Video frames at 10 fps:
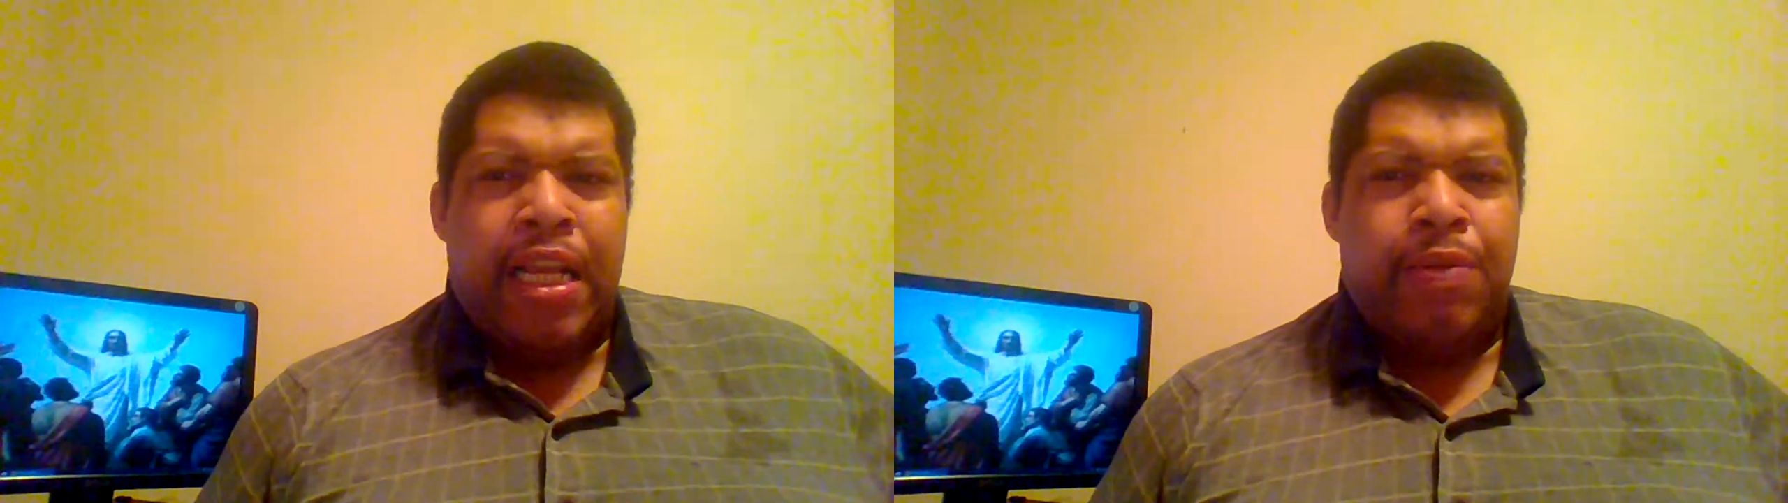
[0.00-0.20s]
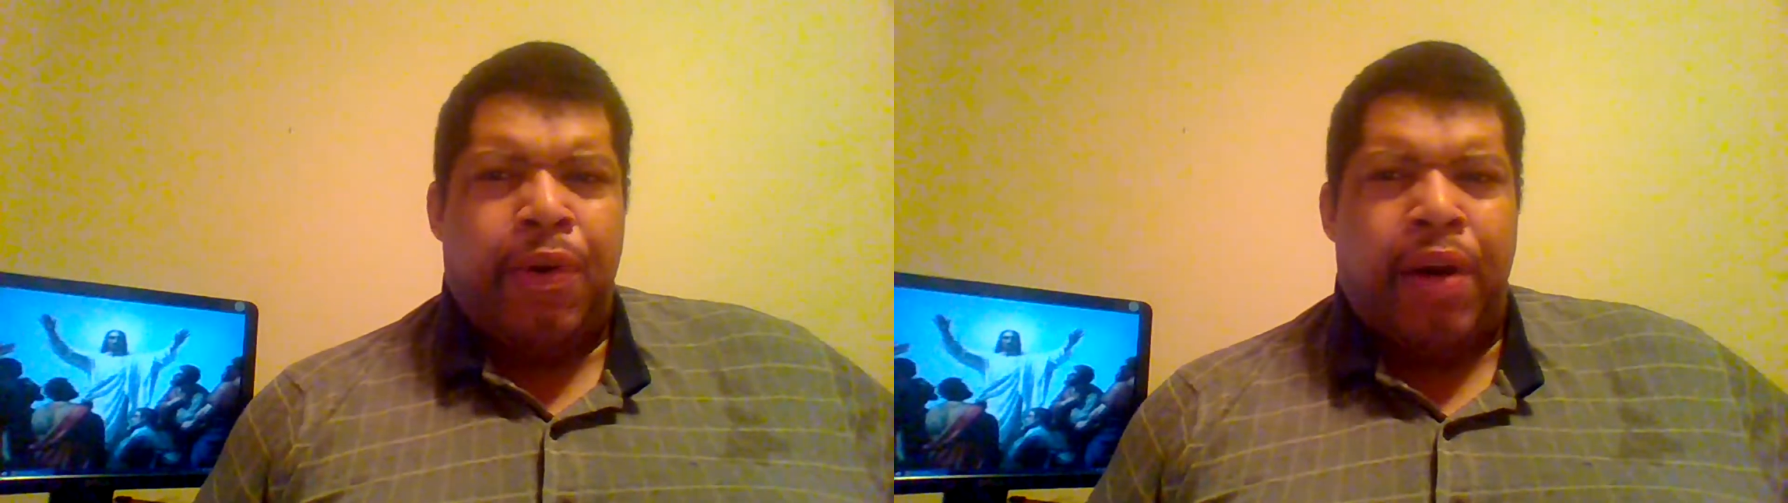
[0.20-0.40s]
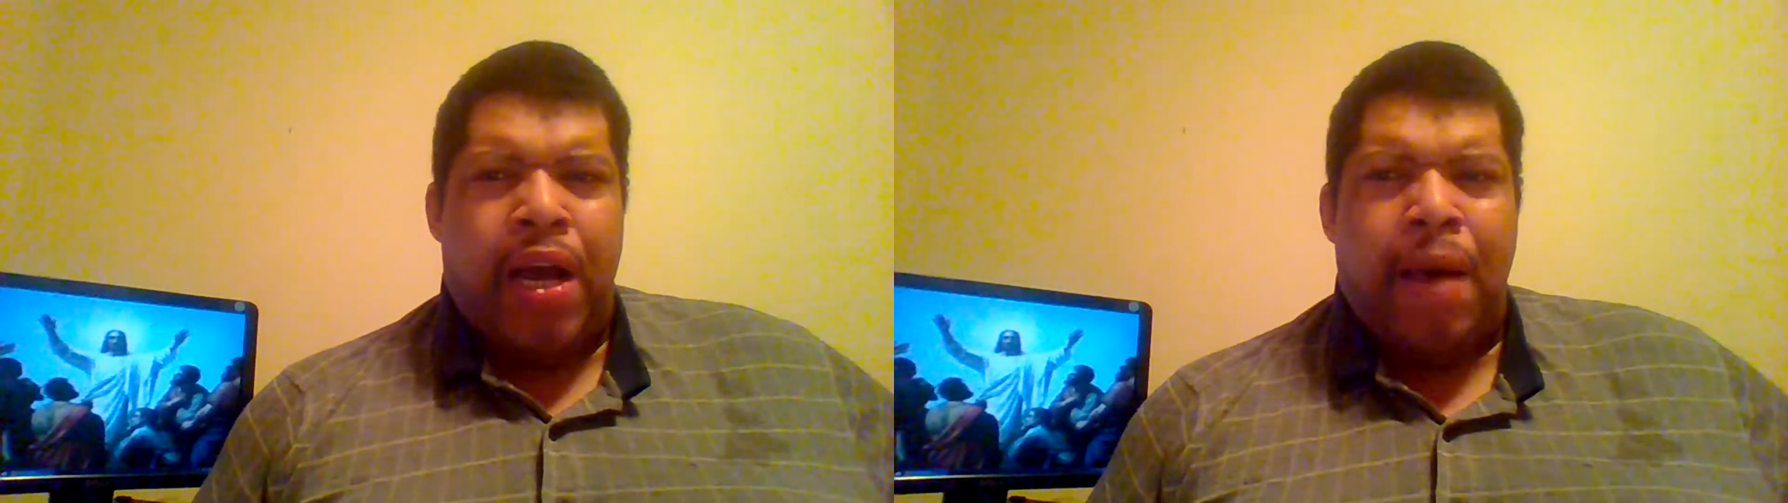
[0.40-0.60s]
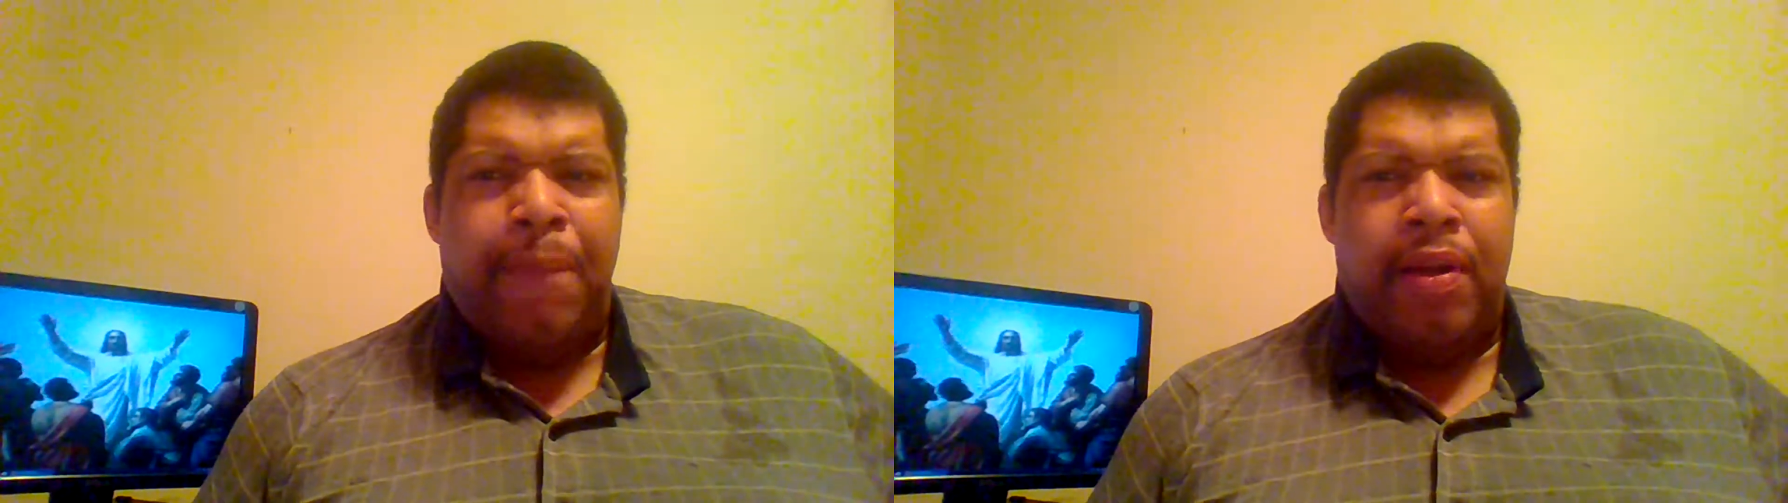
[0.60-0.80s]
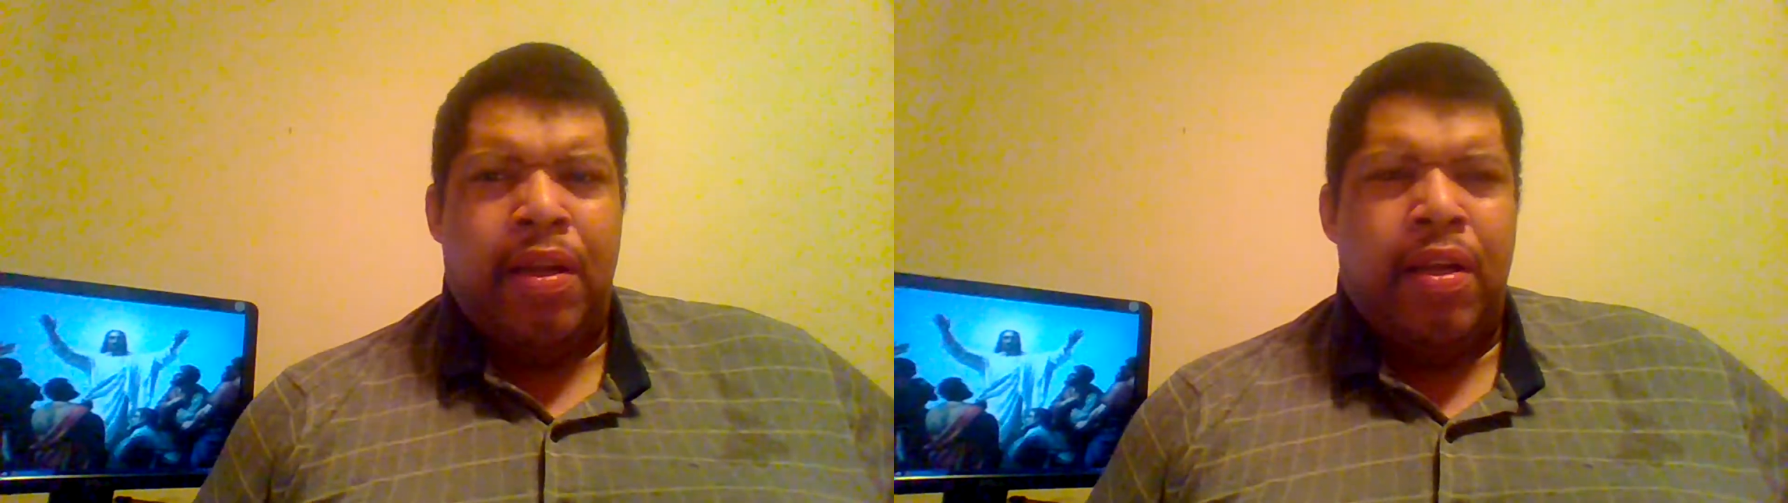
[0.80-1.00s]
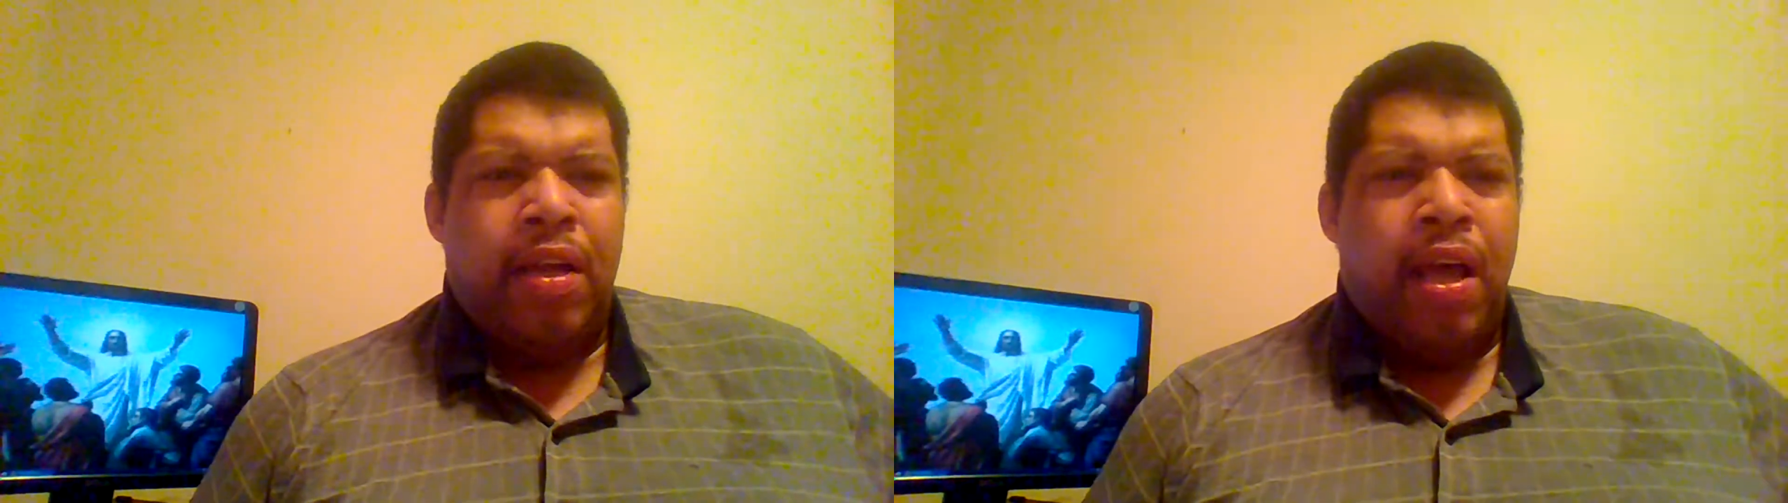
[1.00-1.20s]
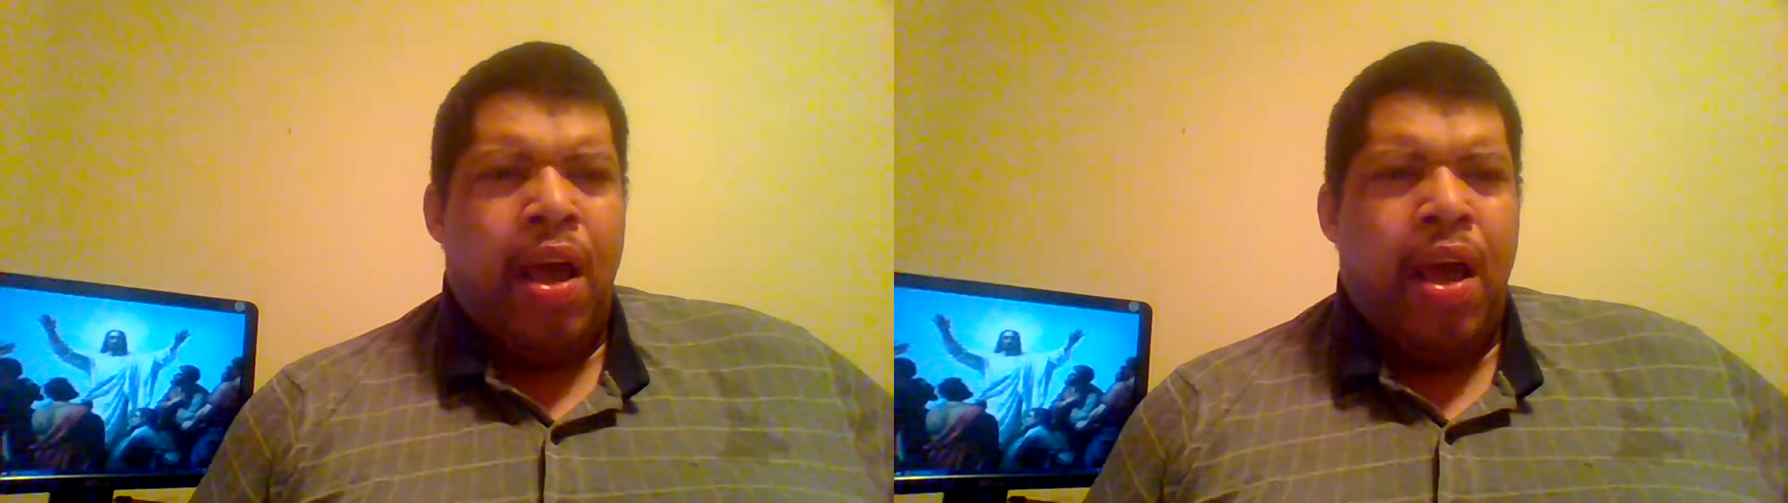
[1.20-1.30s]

were up